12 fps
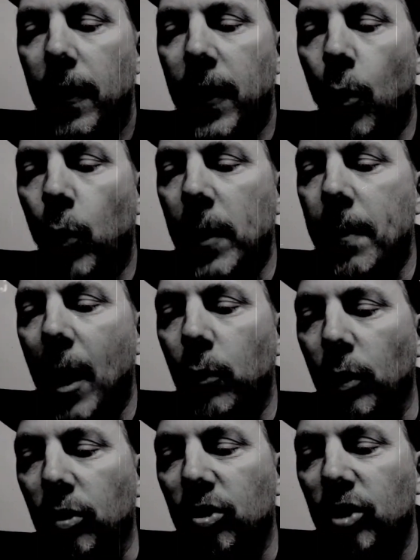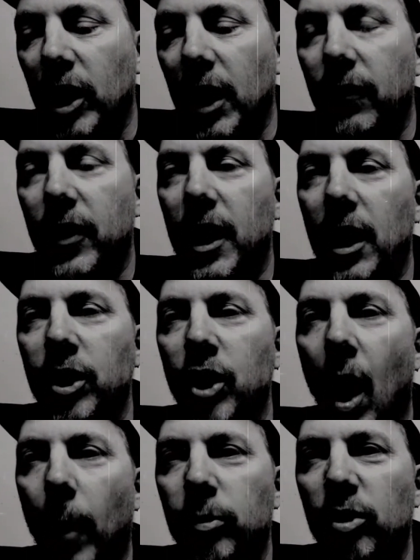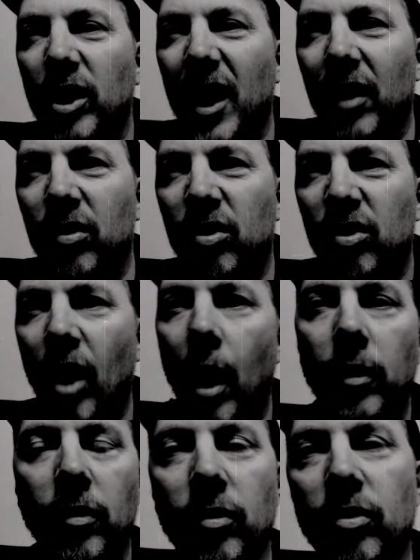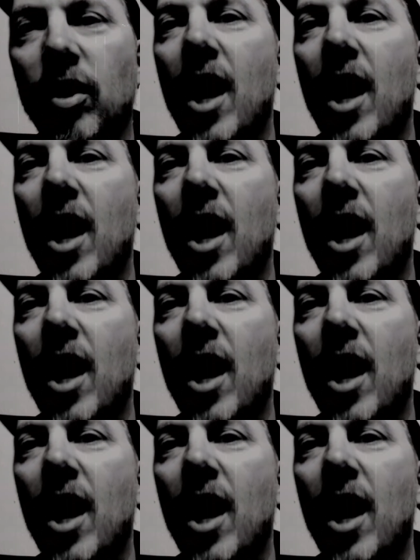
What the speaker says: that we might receive the adoption as sons.